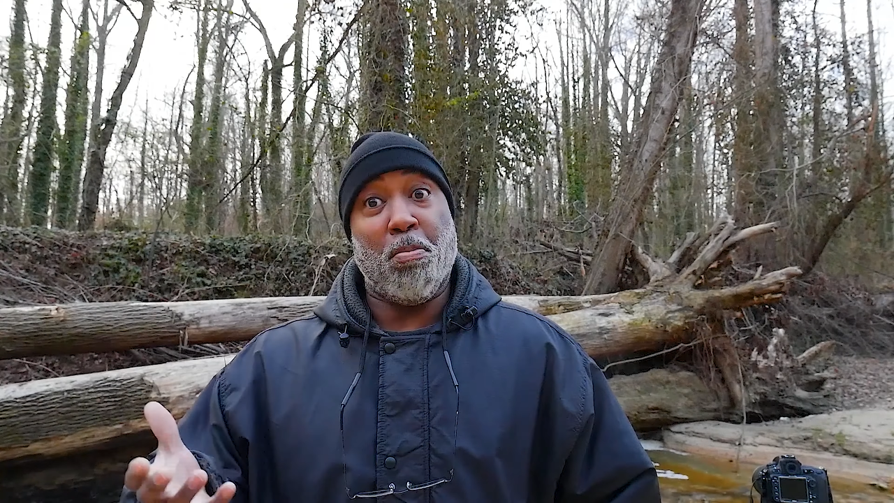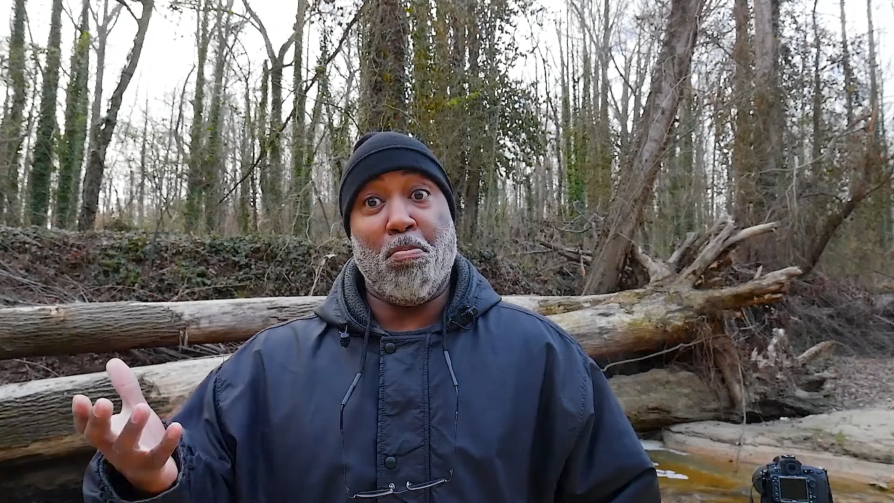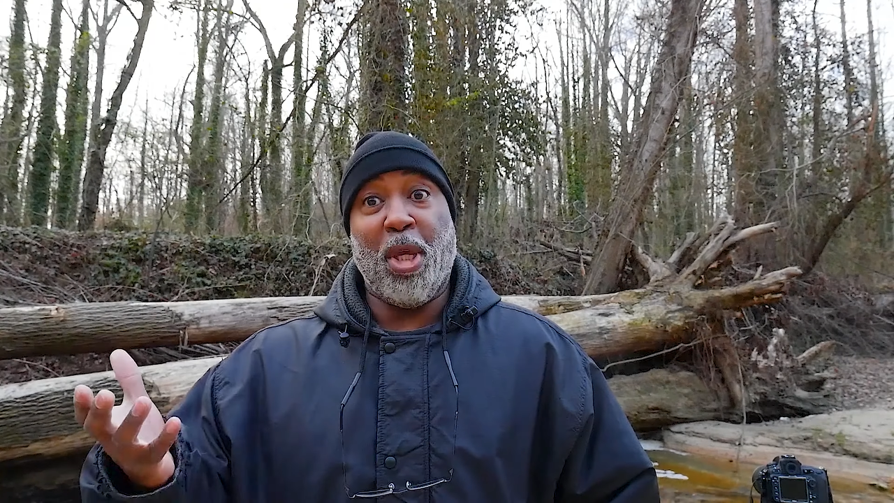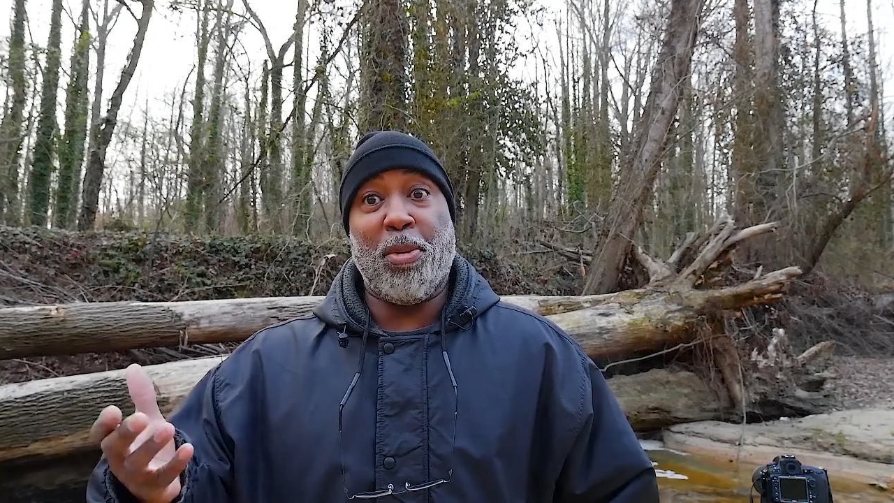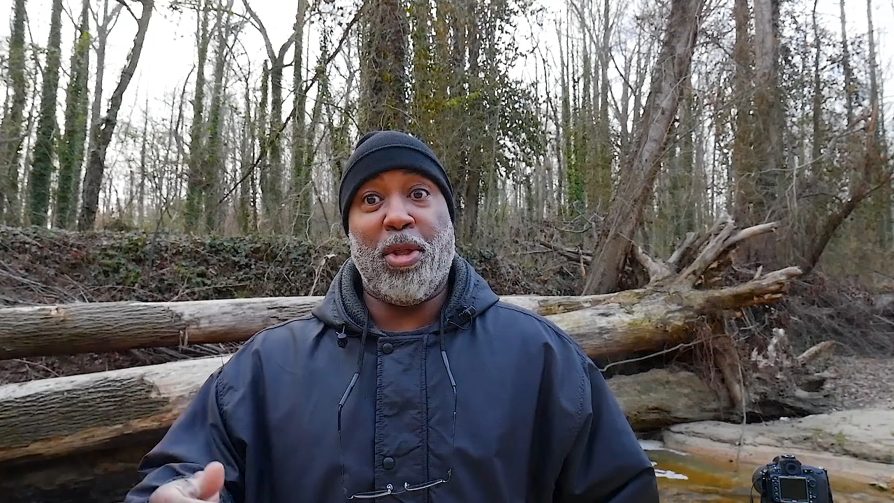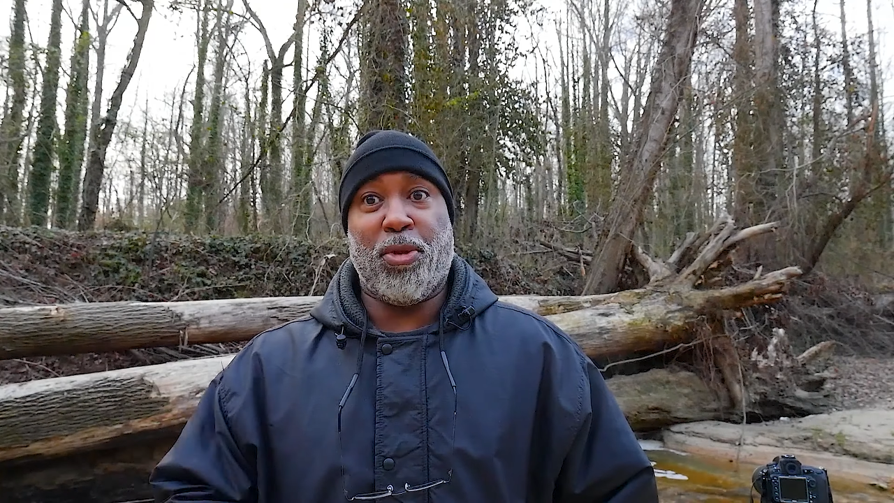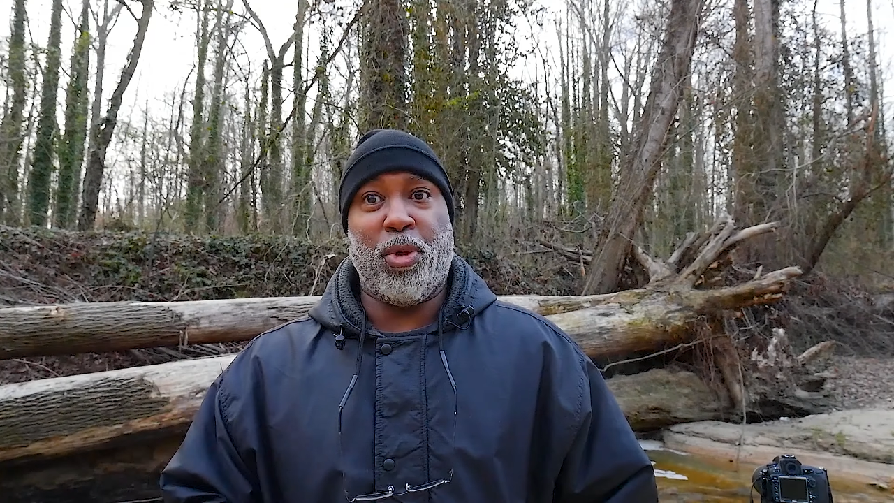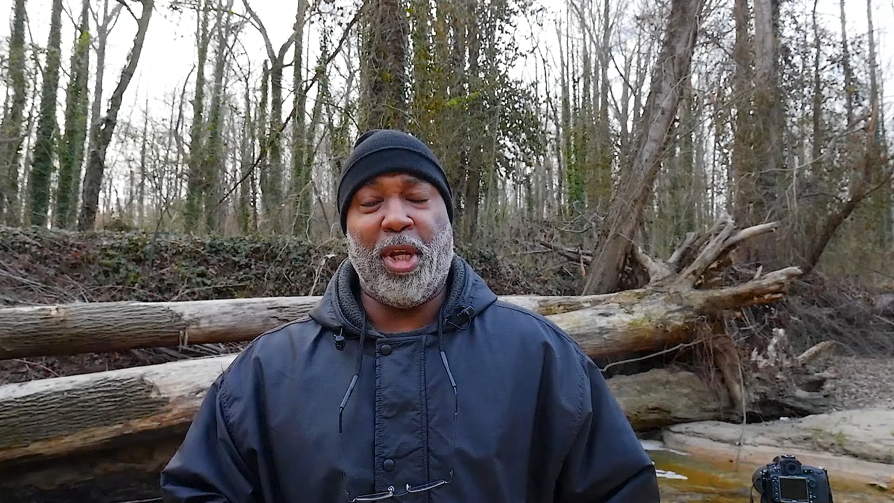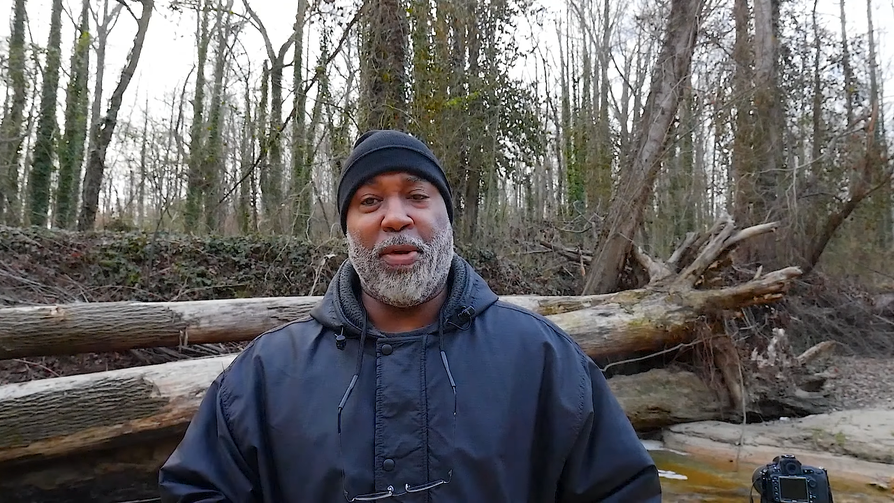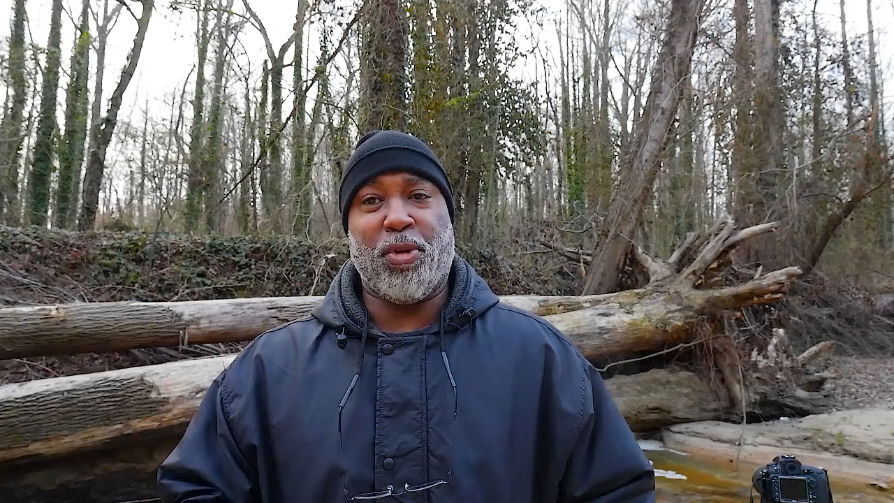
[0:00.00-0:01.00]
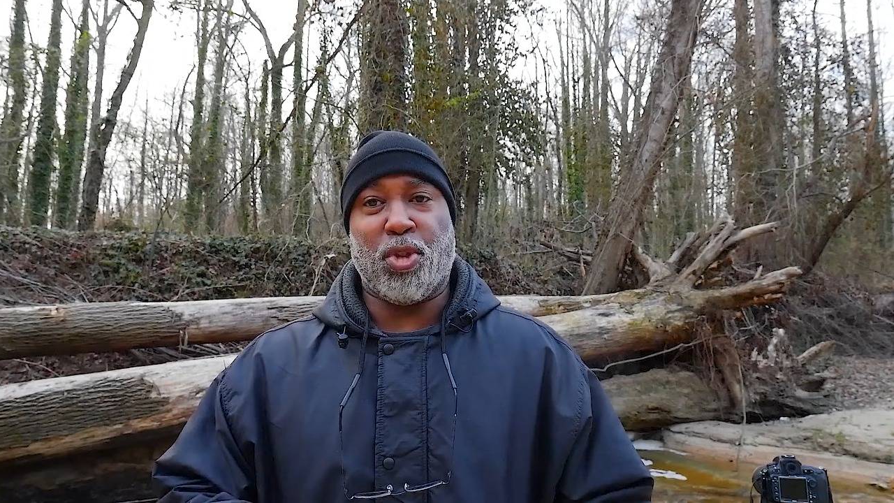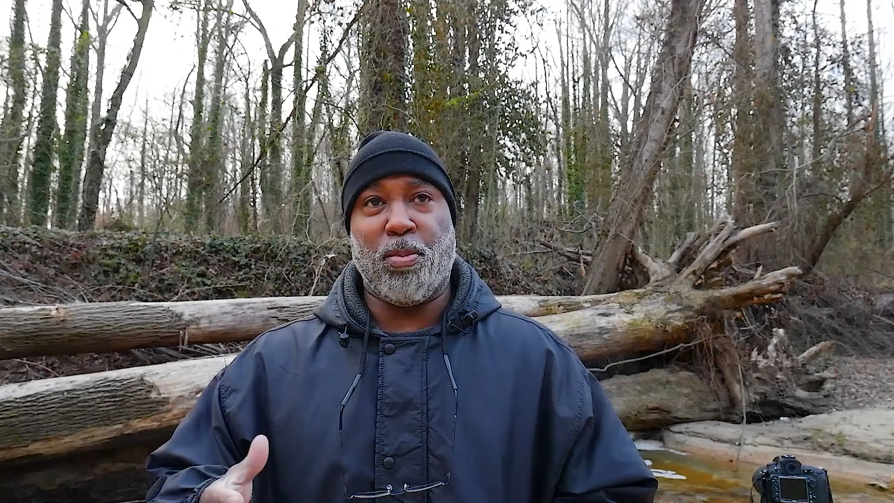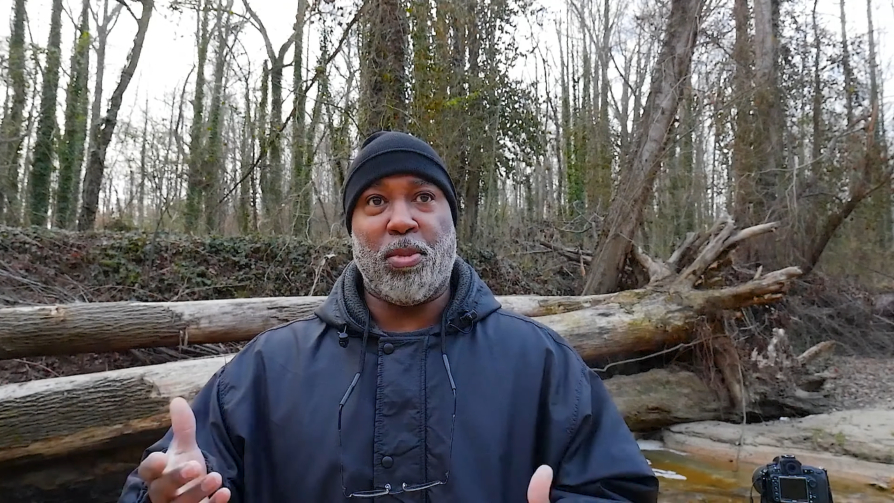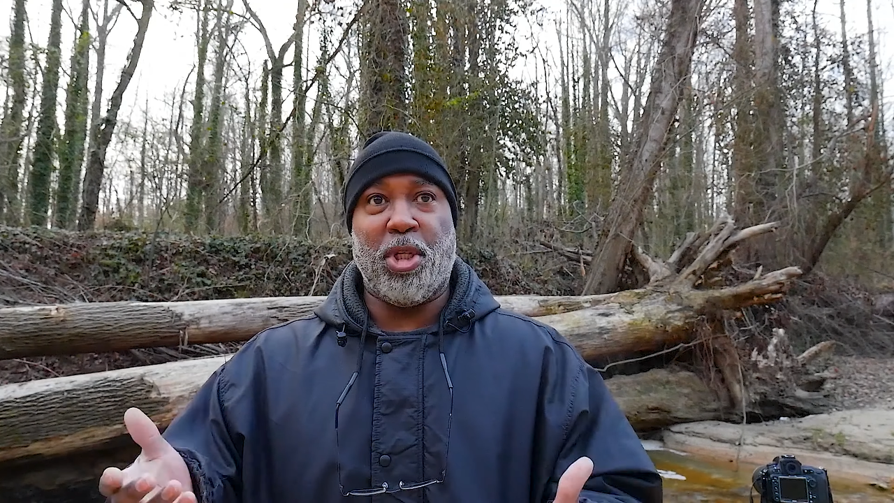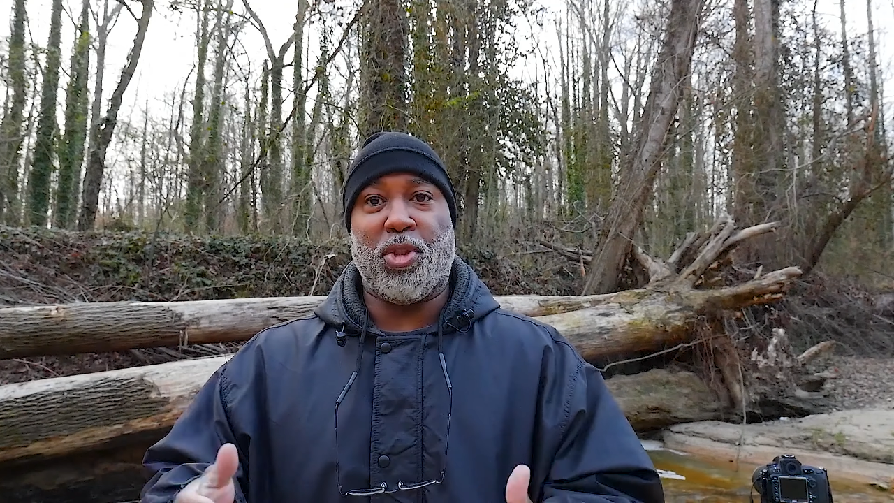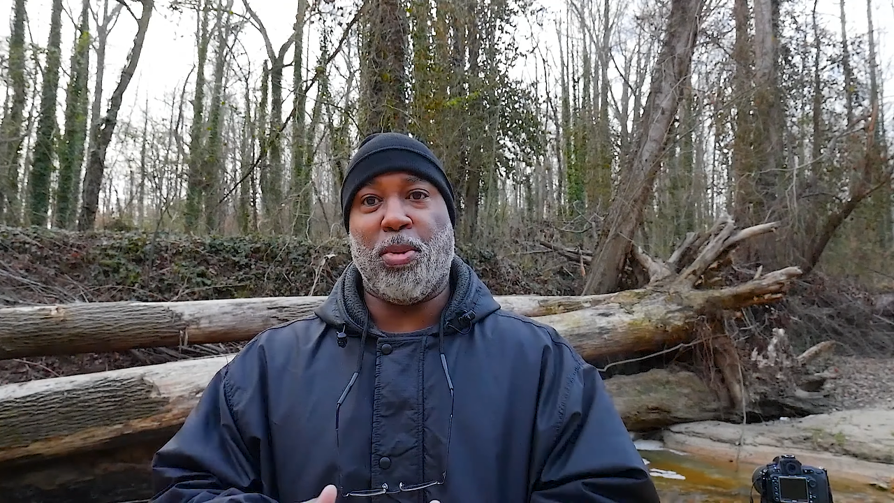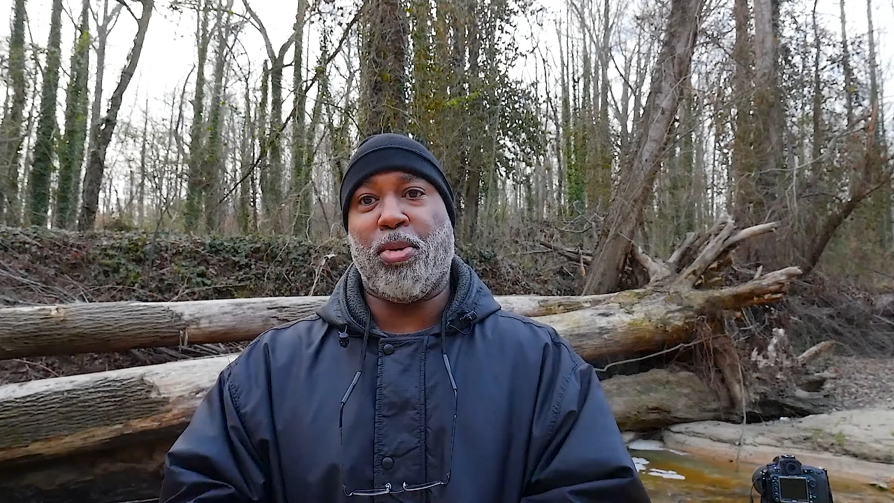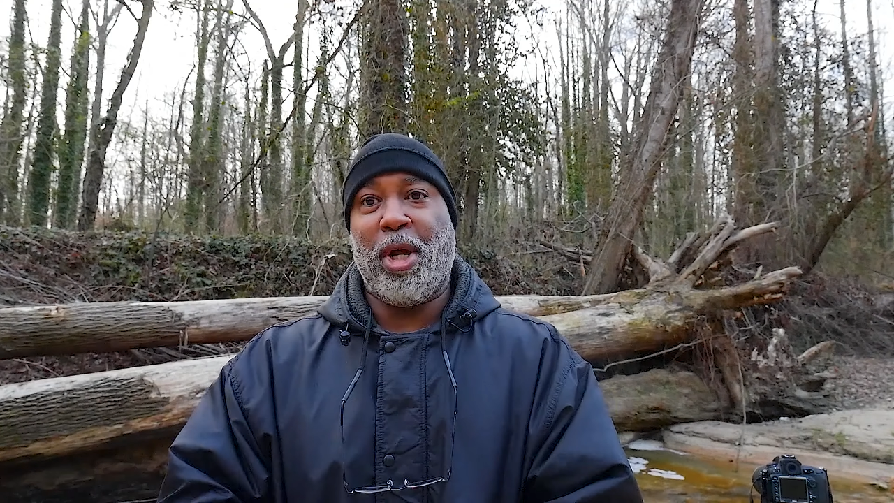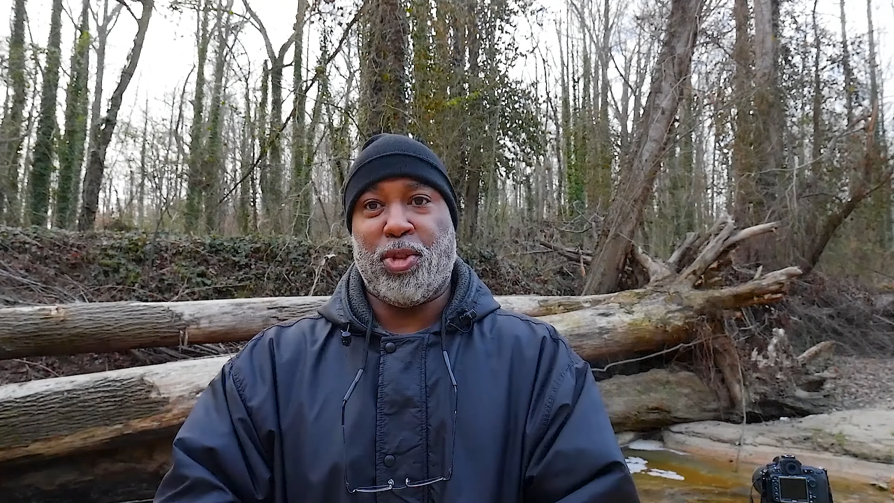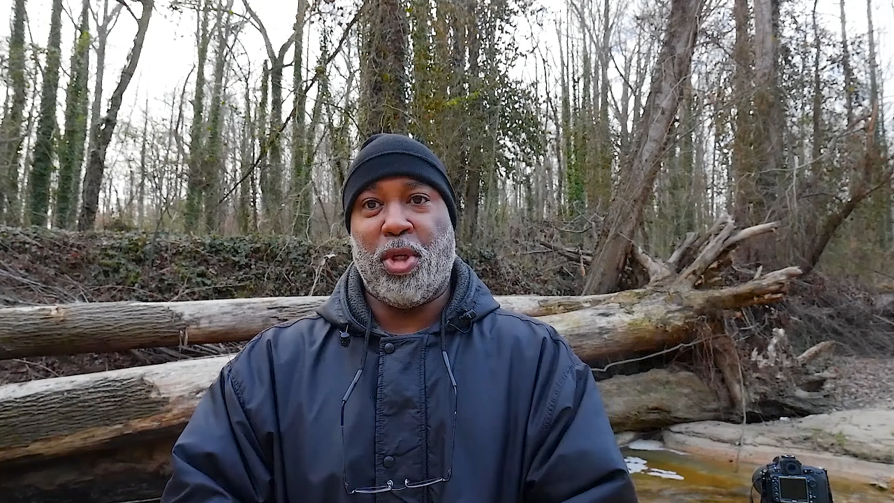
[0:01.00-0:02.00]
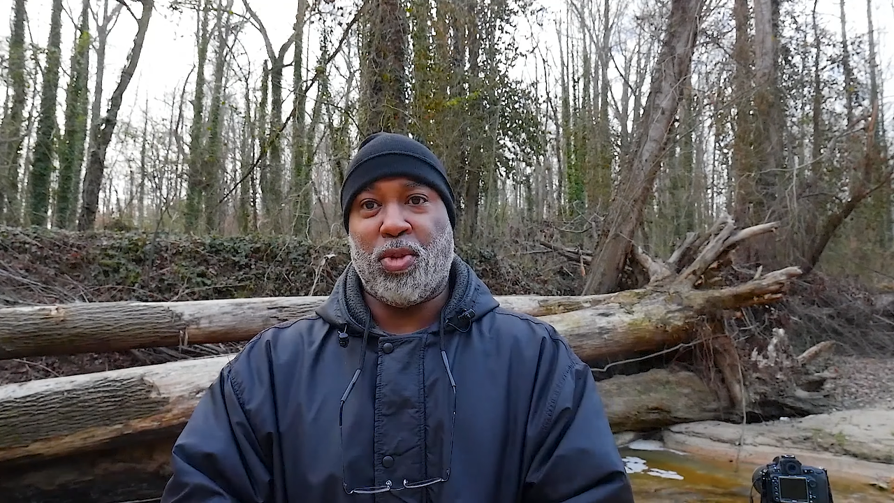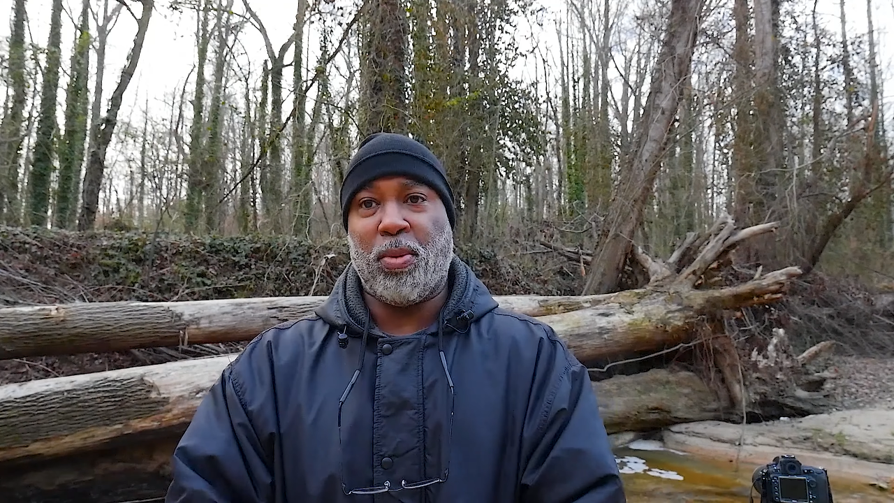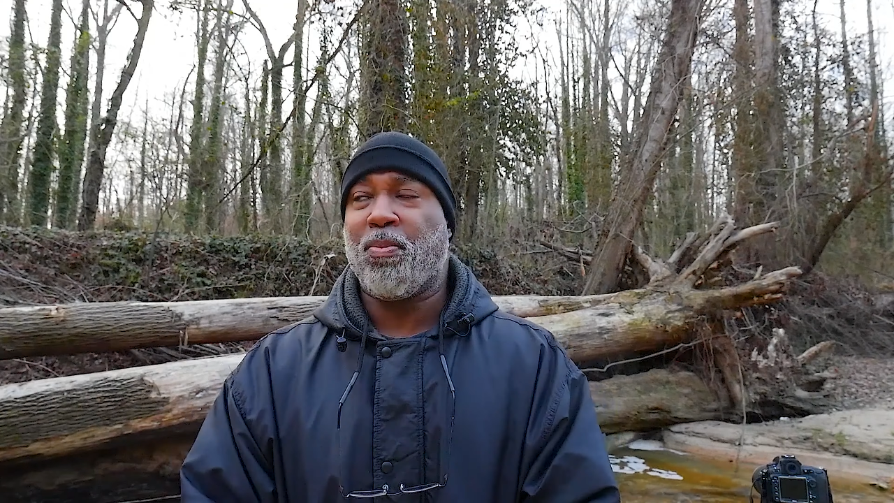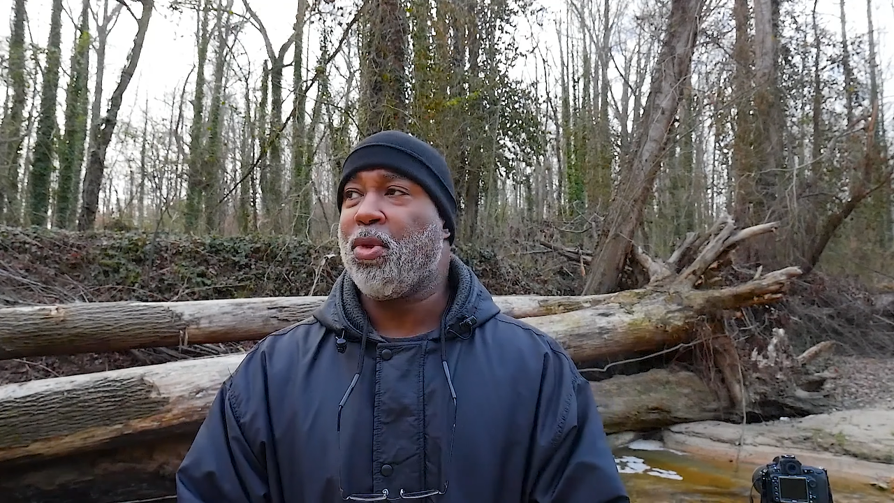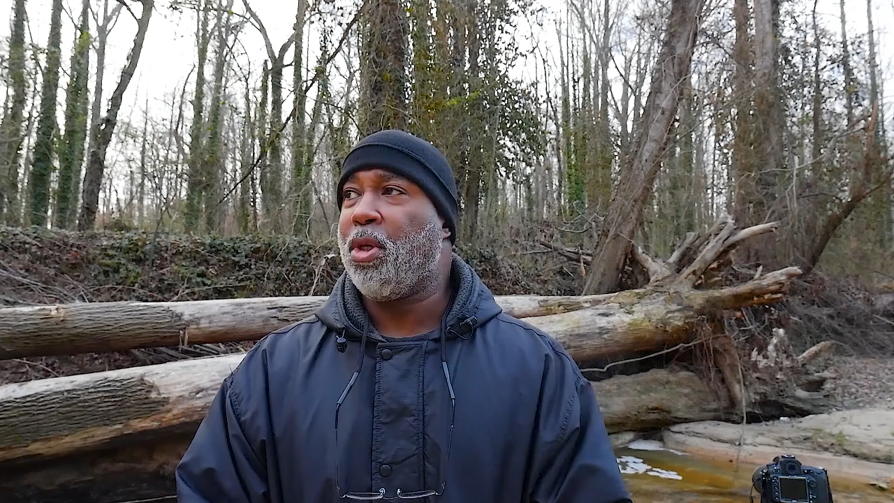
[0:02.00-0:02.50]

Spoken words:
Maybe 3 after some decent processing.